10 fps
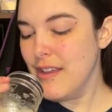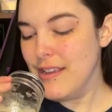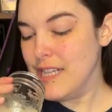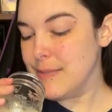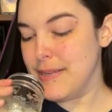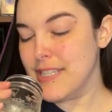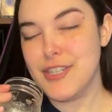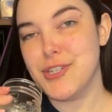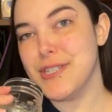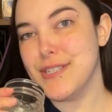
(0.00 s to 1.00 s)
It's
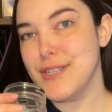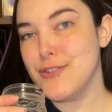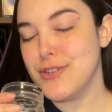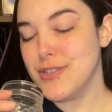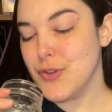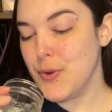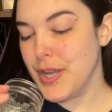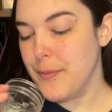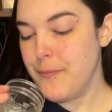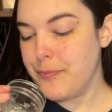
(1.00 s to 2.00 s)
basically just a citrus
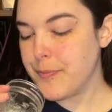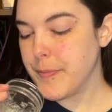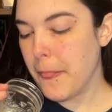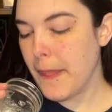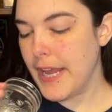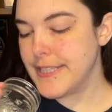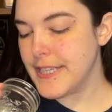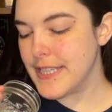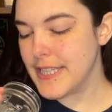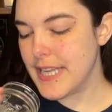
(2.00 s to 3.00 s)
soda. It
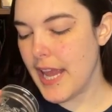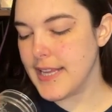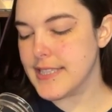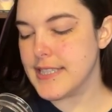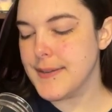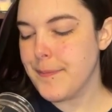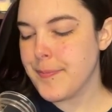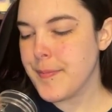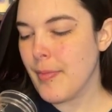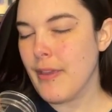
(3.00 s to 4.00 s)
doesn't taste
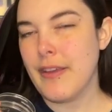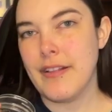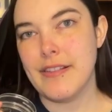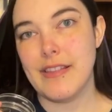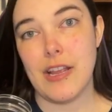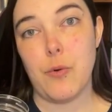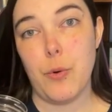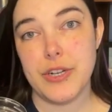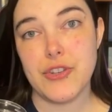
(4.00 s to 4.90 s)
like orange